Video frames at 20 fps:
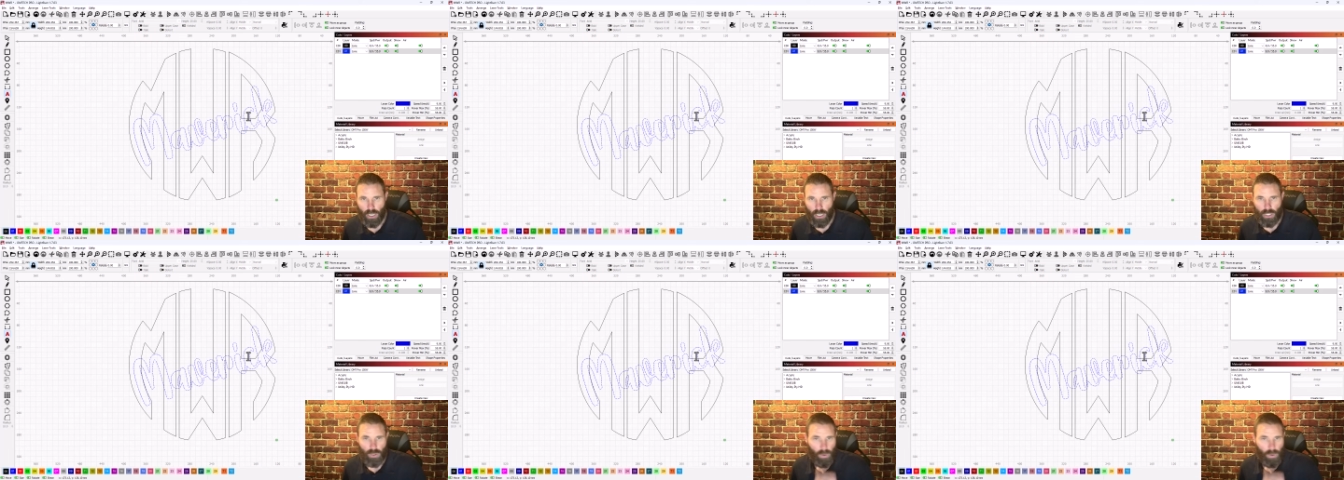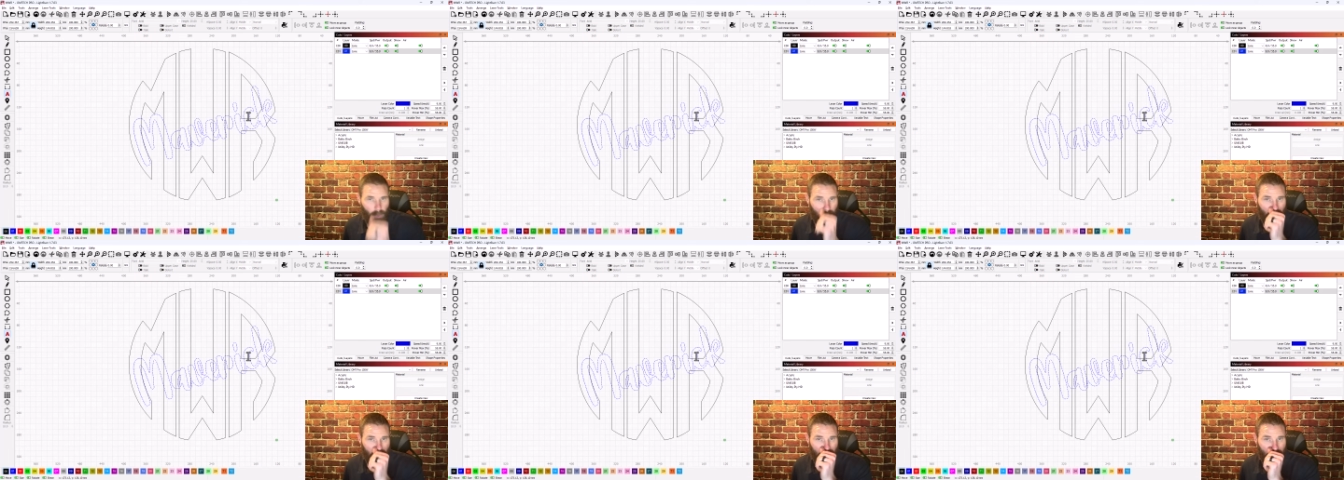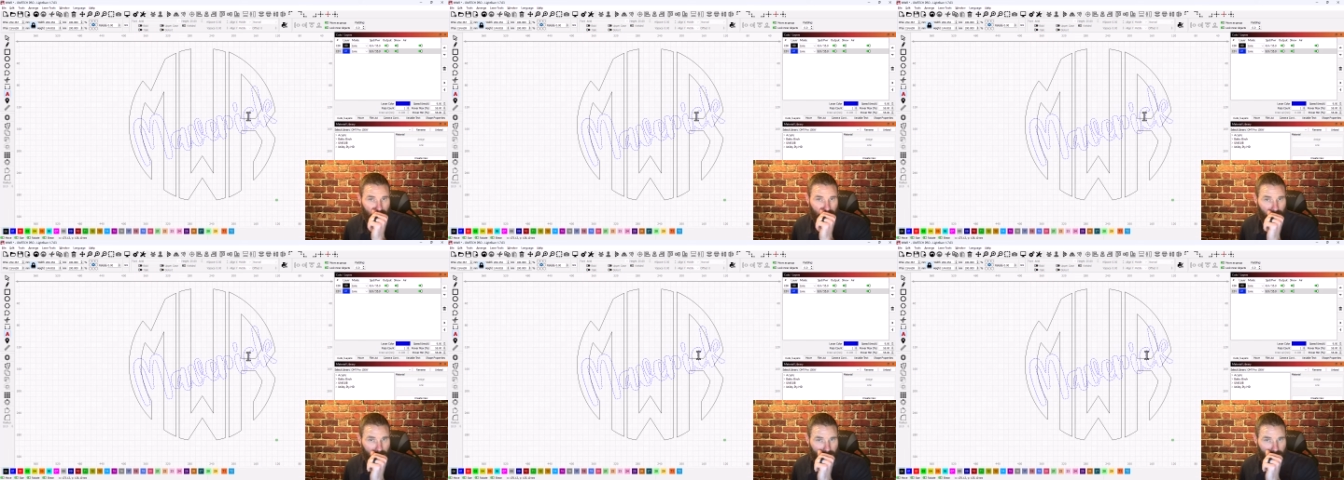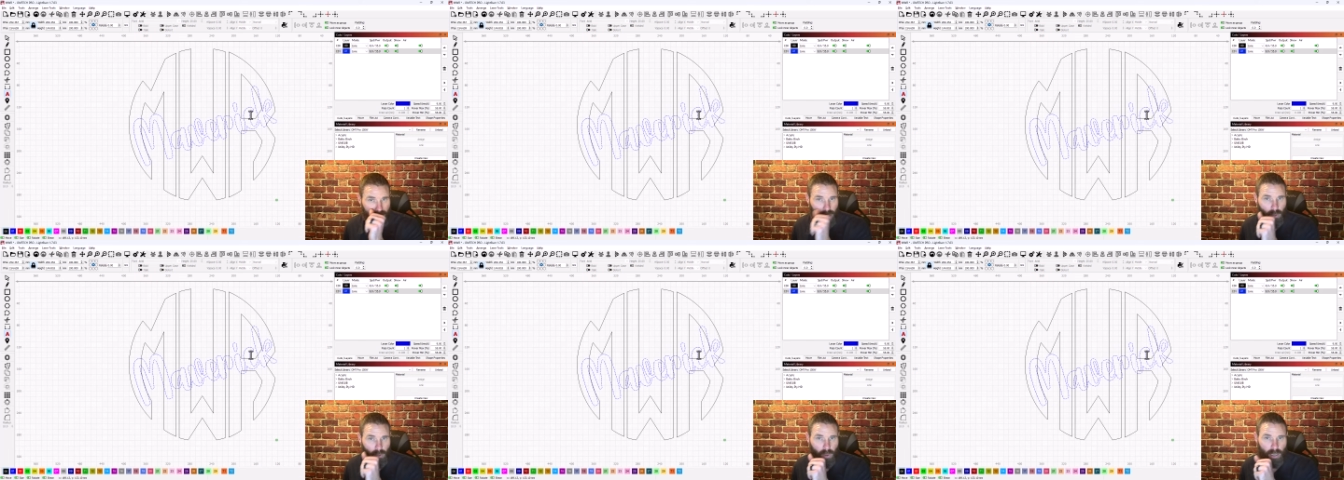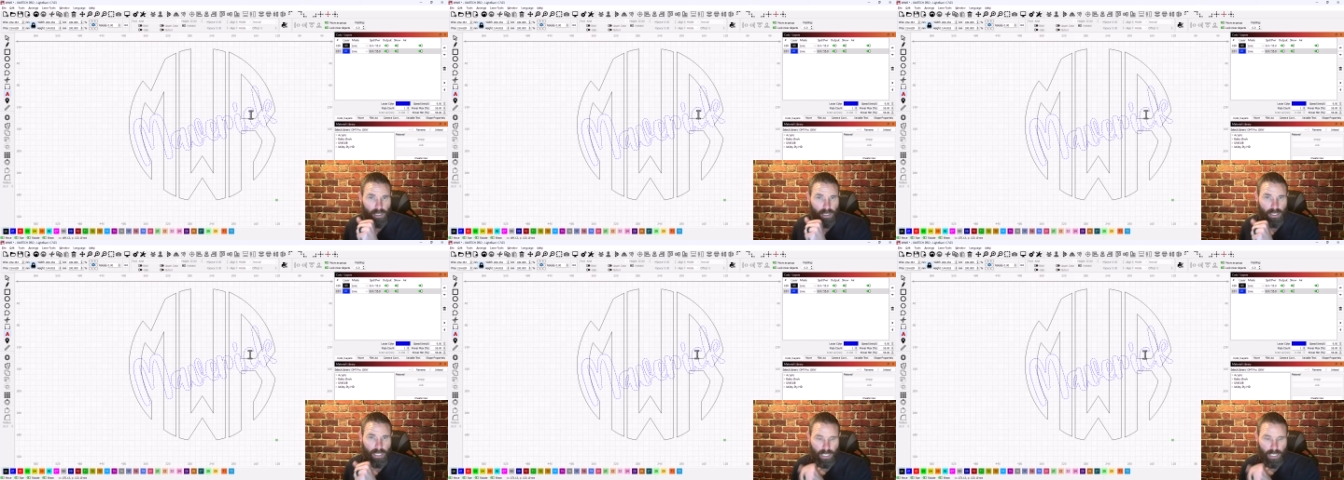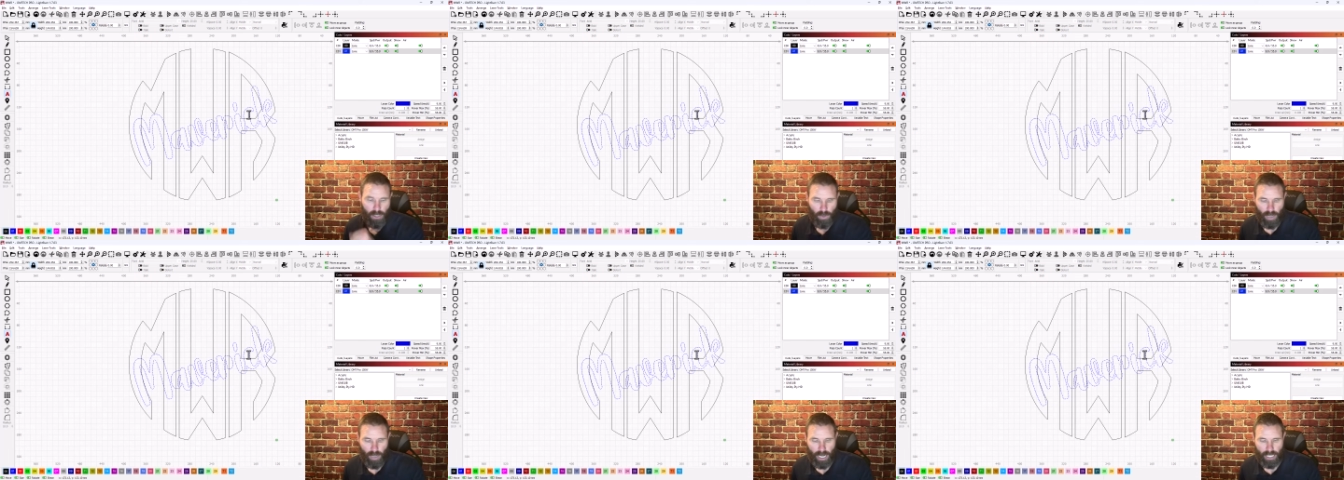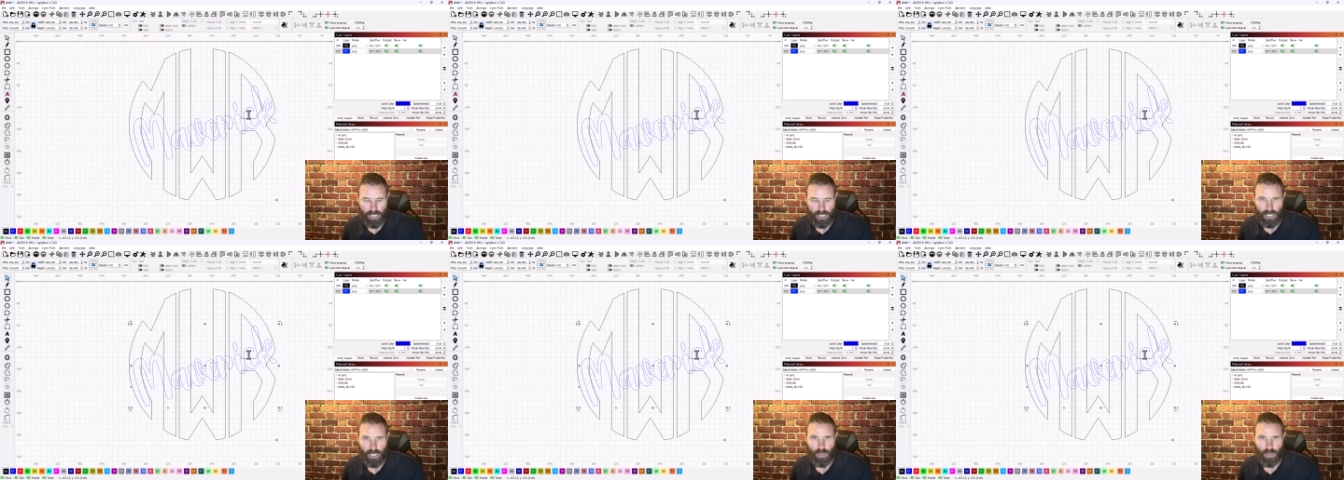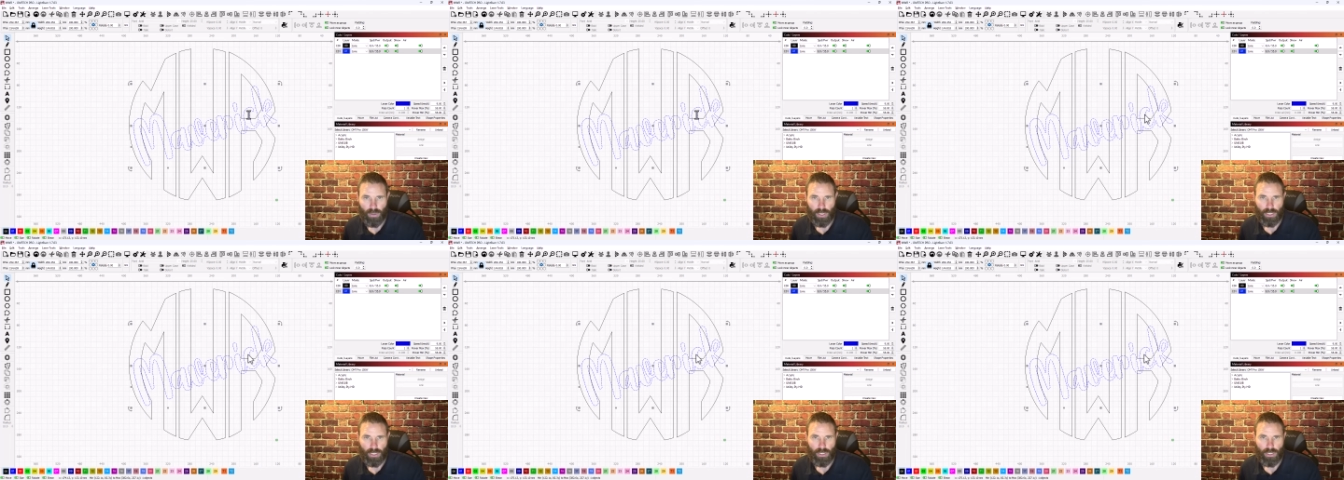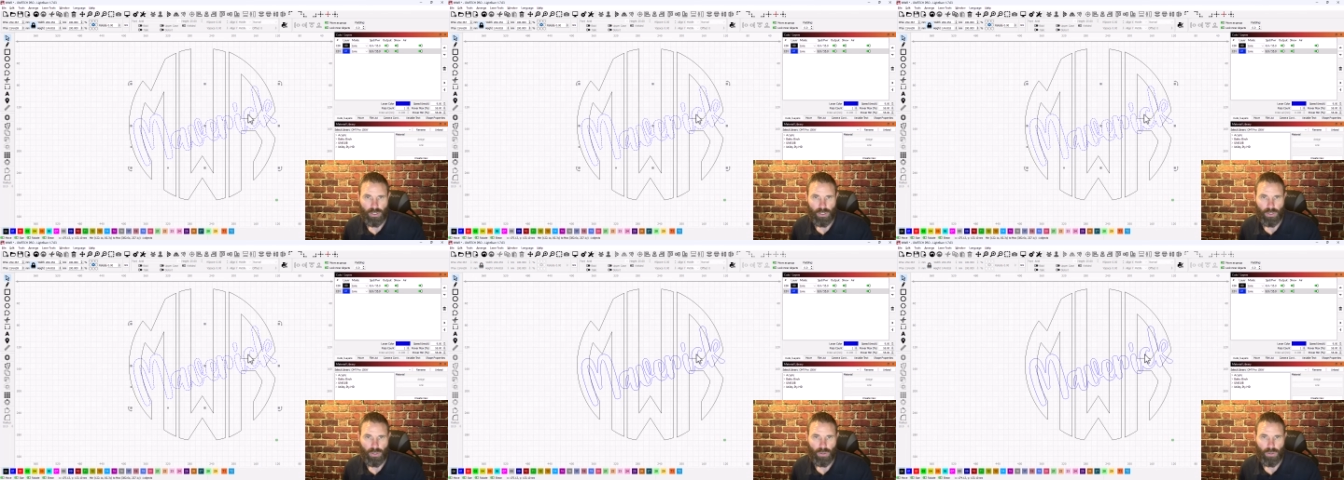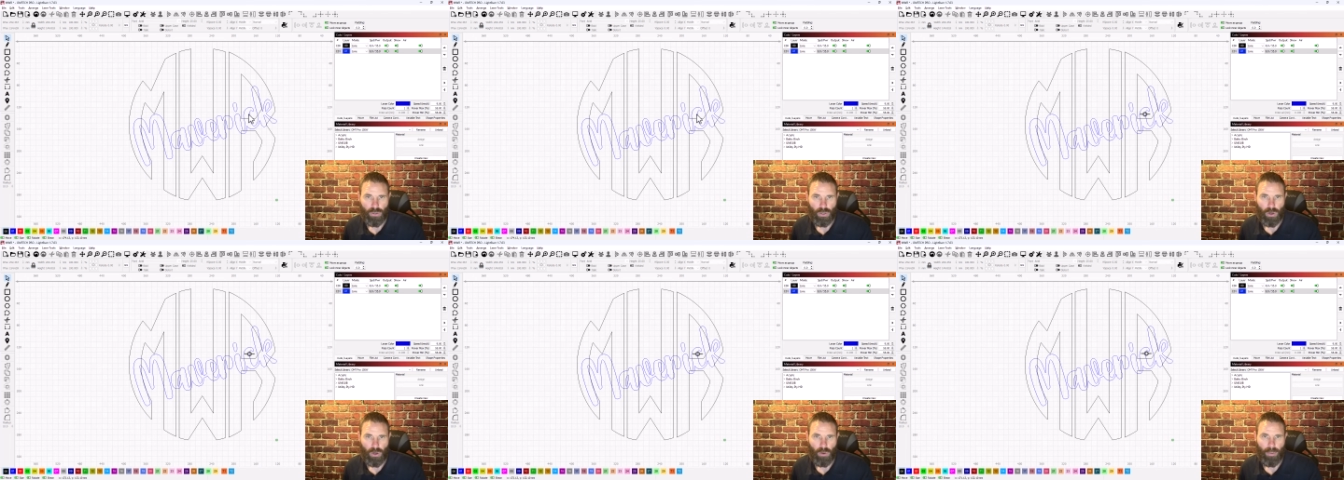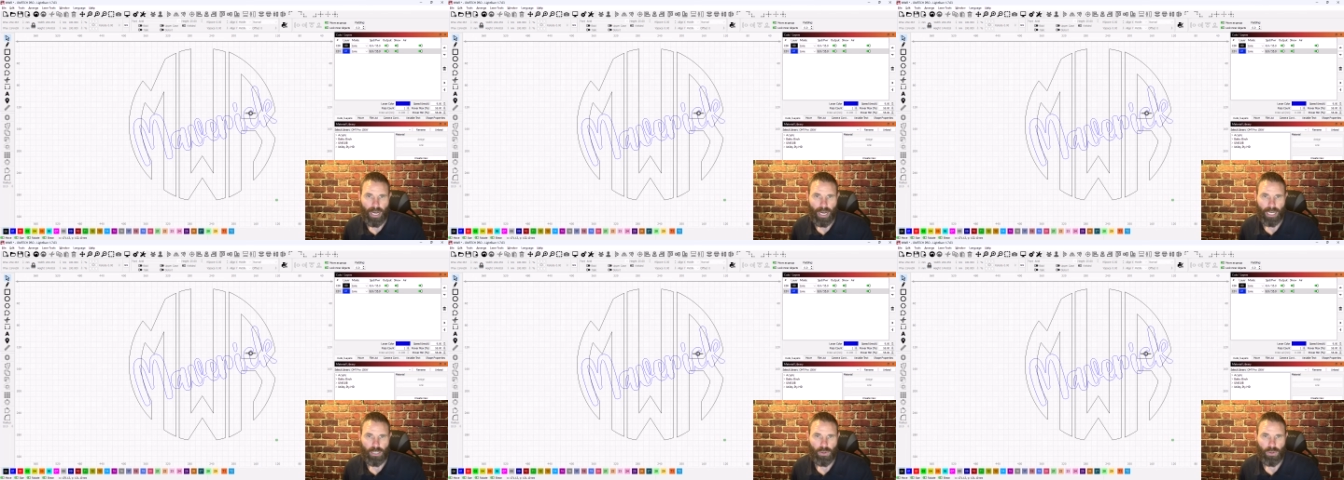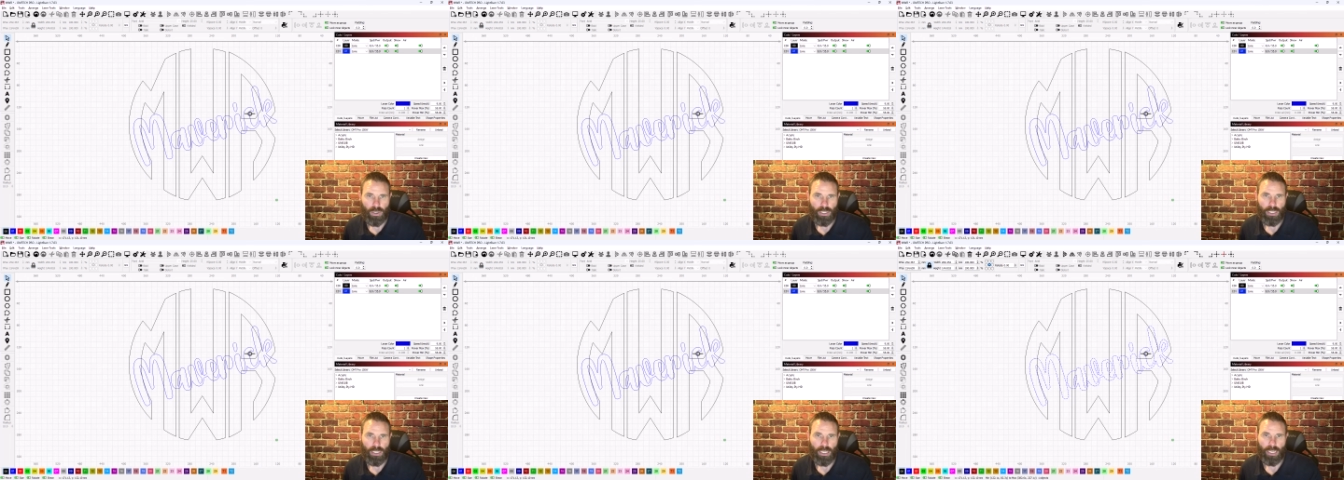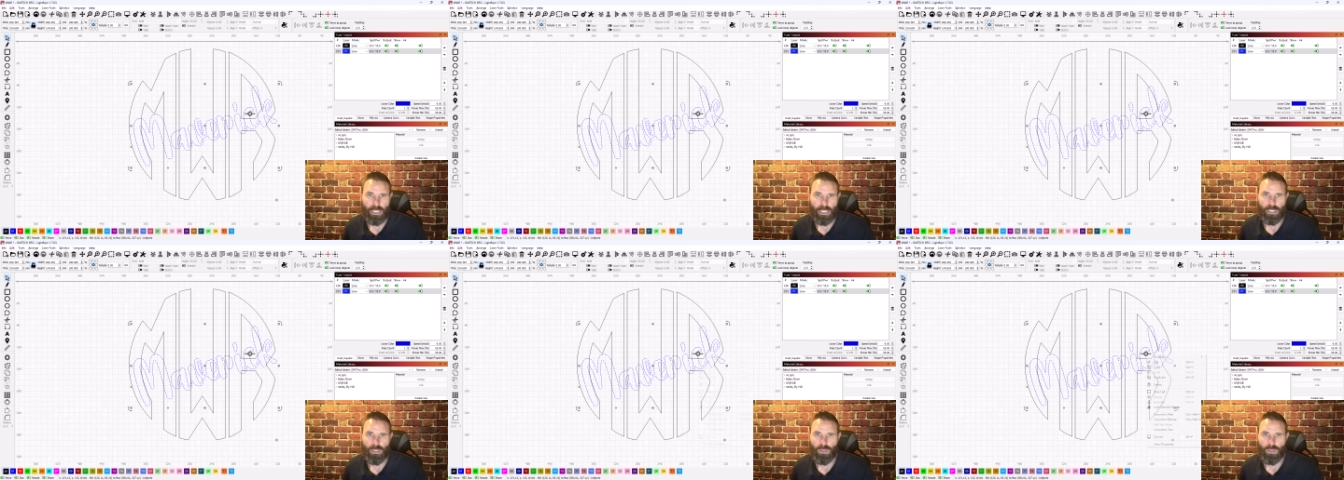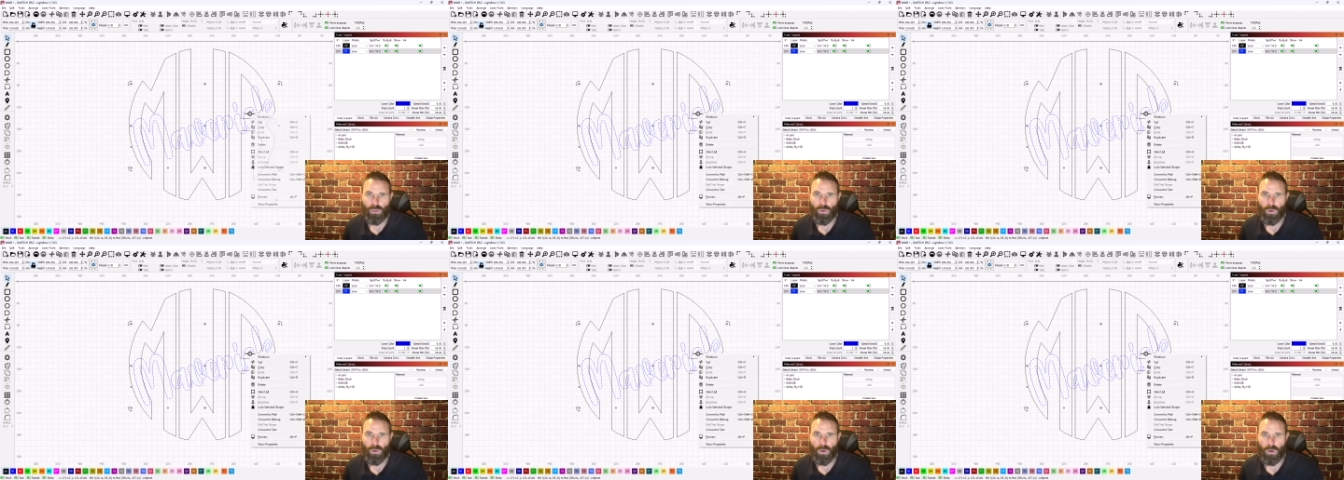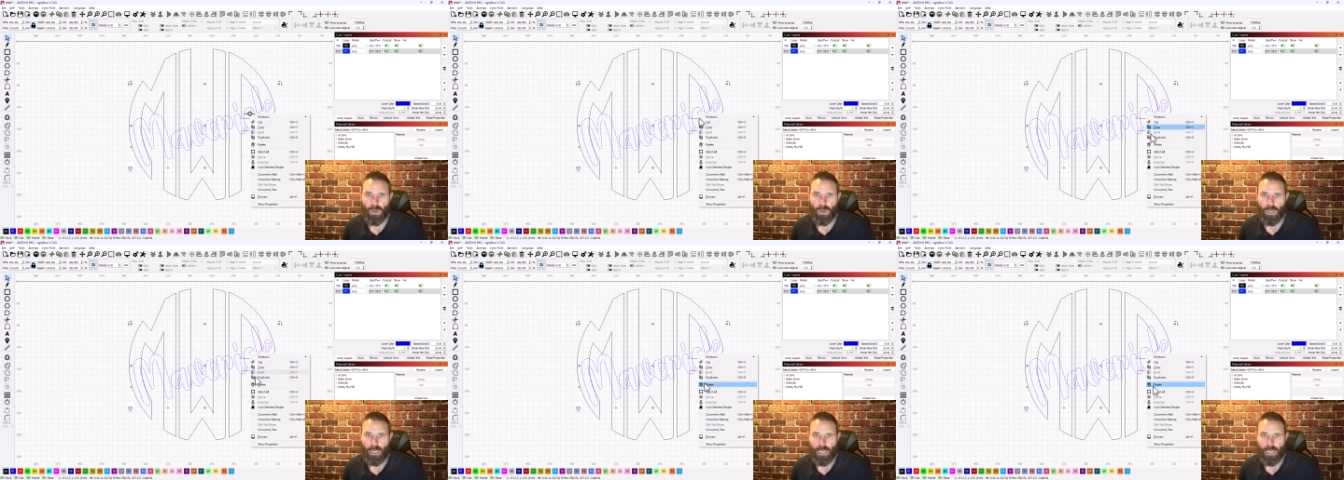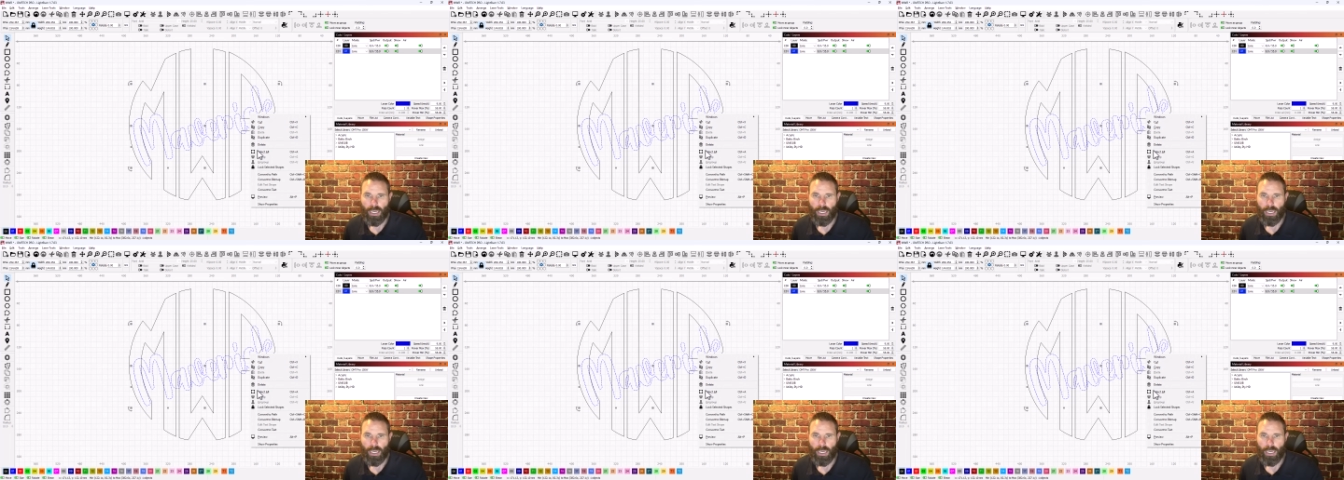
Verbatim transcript: So what we're going to do on this one is we're actually going to go back to our selection tool.